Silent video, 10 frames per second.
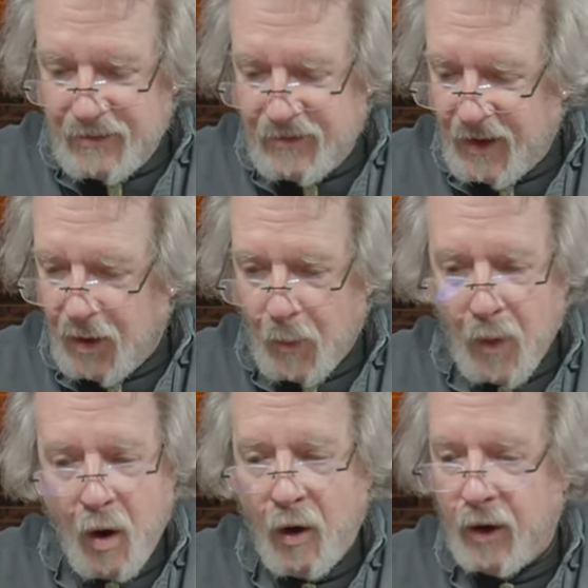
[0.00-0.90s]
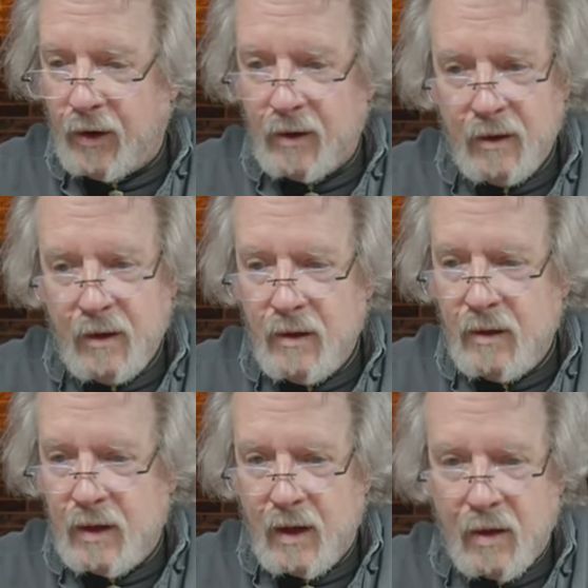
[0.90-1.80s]
fell apart,
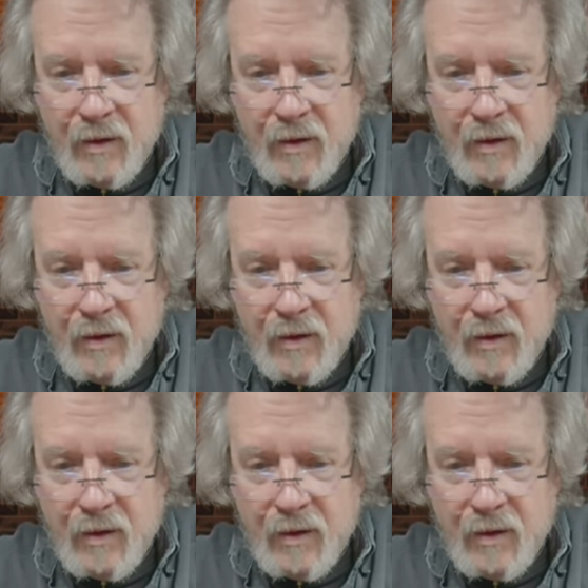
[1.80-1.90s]
you know,